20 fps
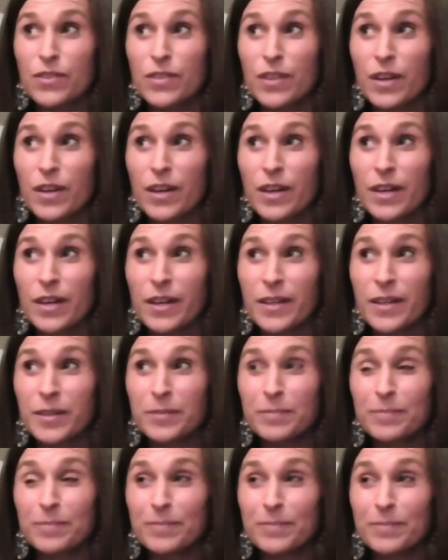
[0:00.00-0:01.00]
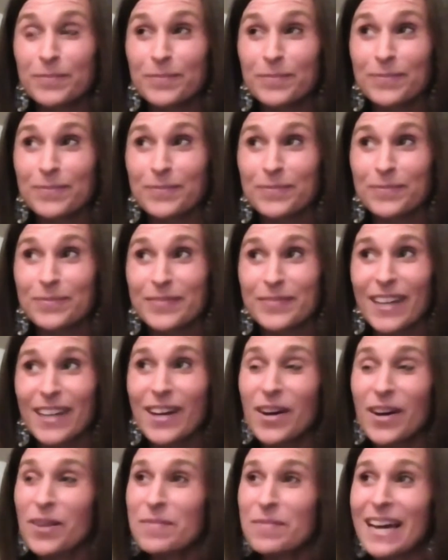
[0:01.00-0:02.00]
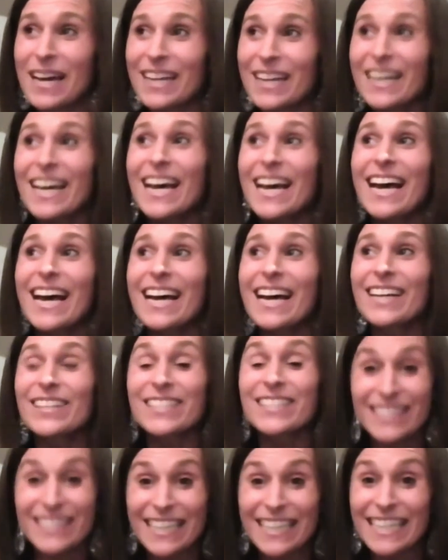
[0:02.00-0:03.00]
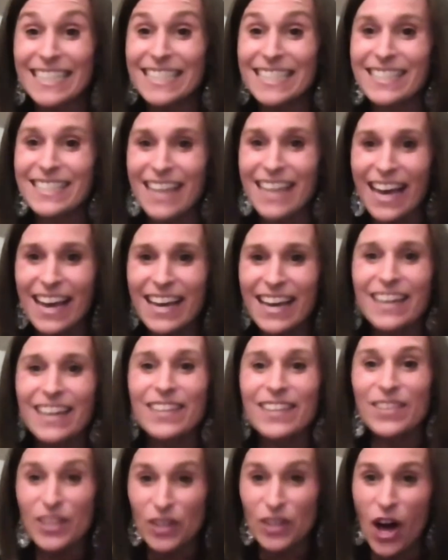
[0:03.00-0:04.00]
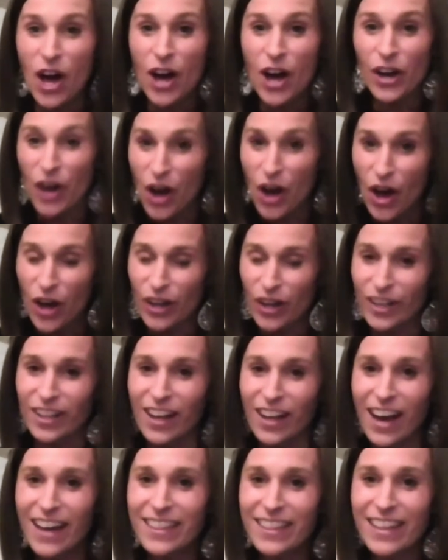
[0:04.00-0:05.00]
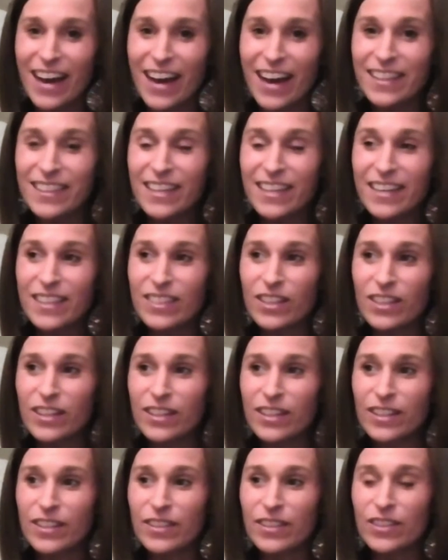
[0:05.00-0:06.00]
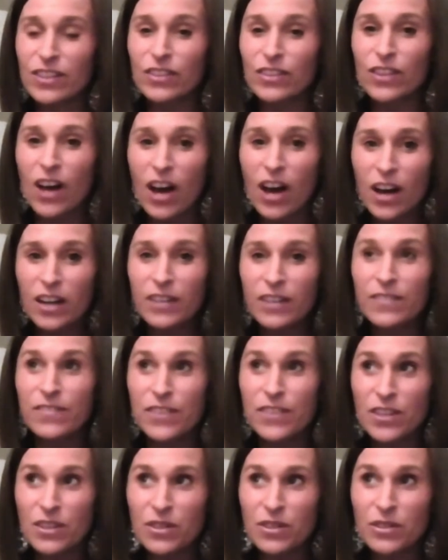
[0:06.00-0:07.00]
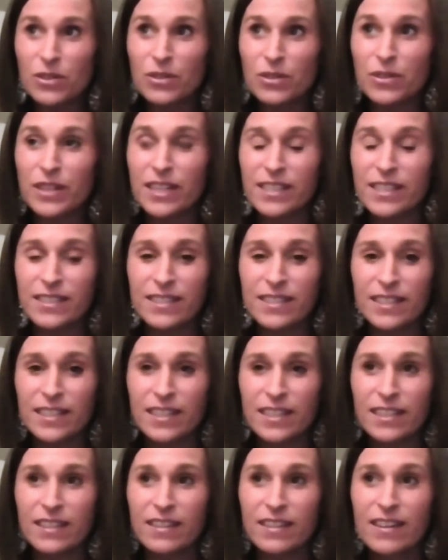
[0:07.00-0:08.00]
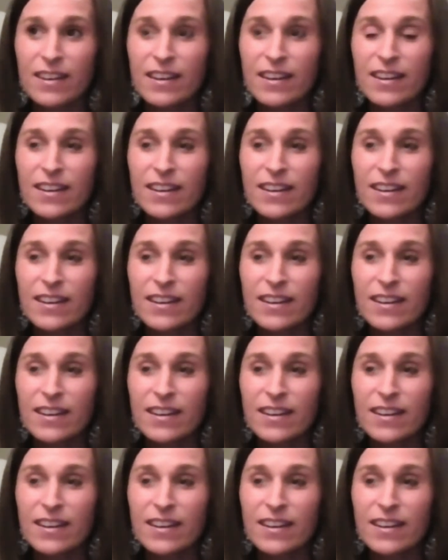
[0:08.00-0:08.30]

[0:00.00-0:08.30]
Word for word: the, oh man, St- stay the long haul. I, th- I think the the long view is the